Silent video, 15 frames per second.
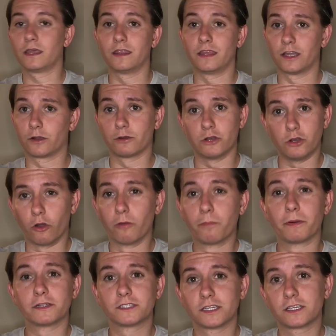They are in no
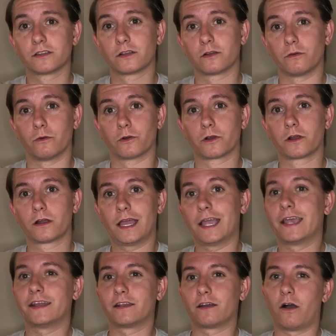particular order,
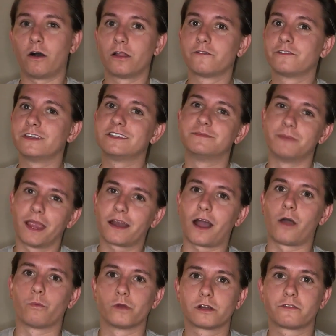and all of these may
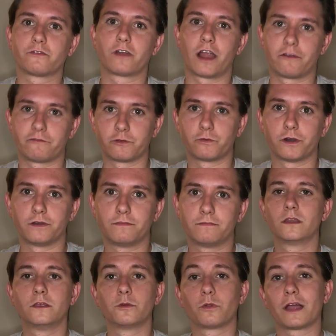not work for everyone.
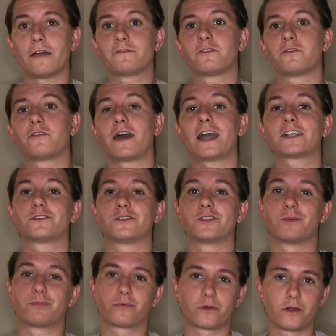You will have to factor in
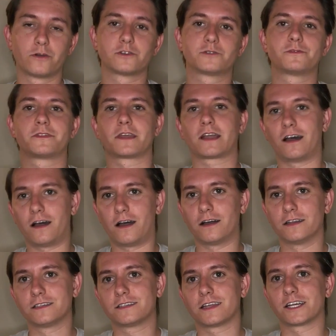the pros with the
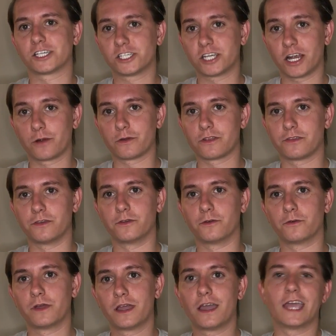cons that I share with
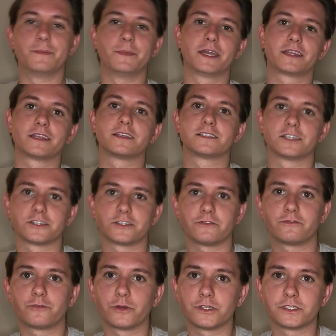you and make the decision
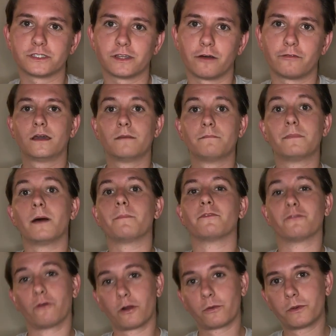for yourself. But
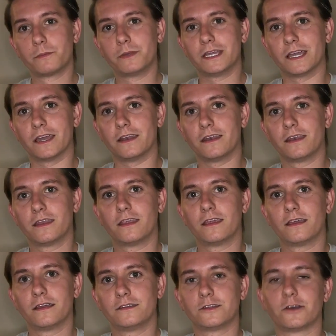before we begin,
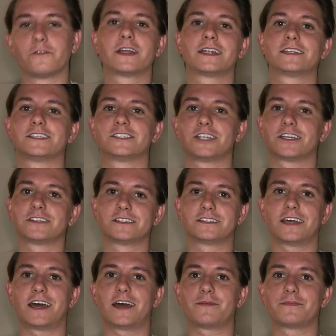don't forget to gently
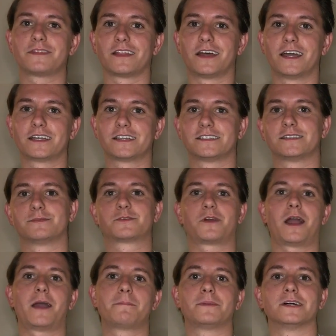tap the like and
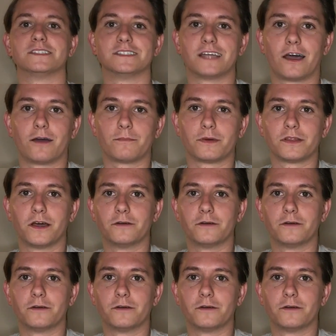subscribe button down below.